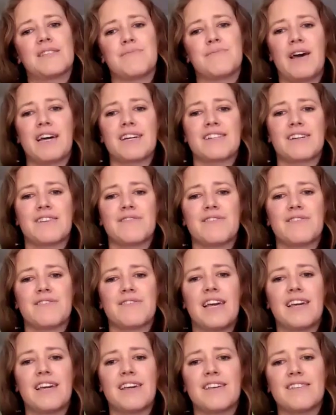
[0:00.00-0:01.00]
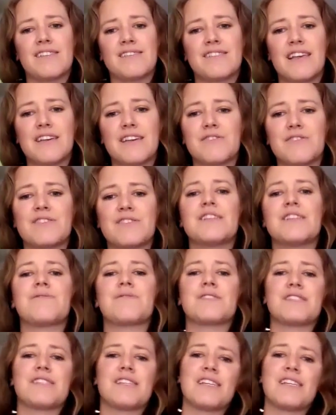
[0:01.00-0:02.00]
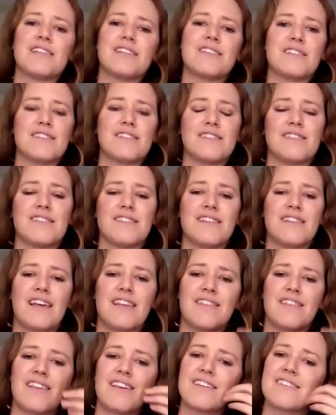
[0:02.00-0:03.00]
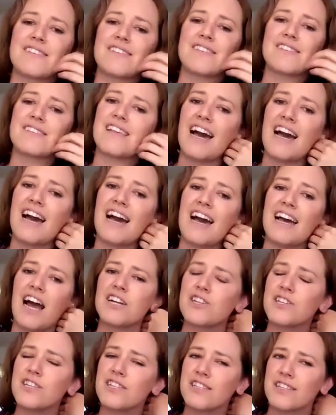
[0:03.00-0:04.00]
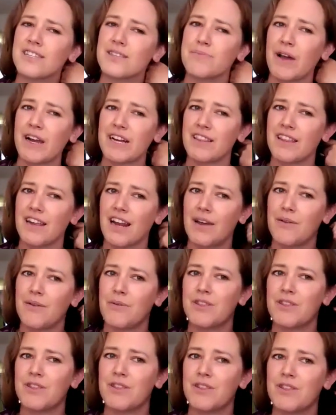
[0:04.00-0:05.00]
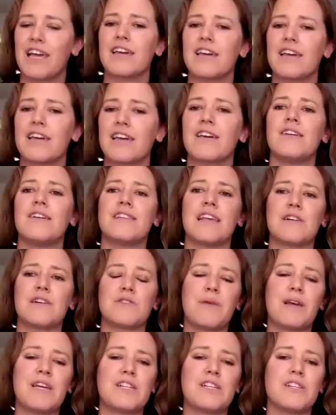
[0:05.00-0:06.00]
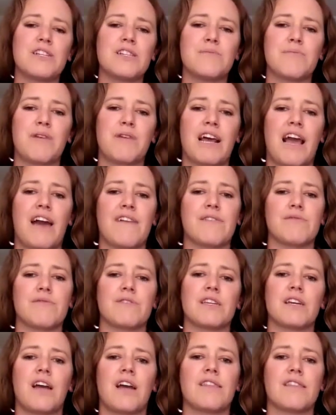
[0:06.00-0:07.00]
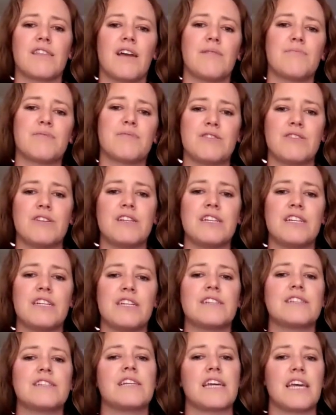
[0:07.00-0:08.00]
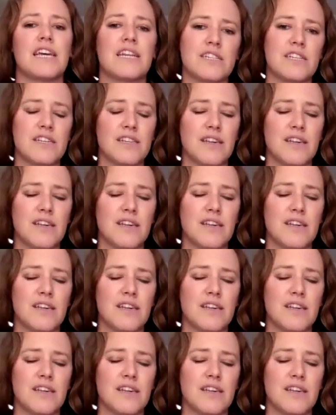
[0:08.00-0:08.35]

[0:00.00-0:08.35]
aspect of like sales sequences and, and things like that. I actually suspect that I would like sales pages, but I haven't really gotten the opportunity to dig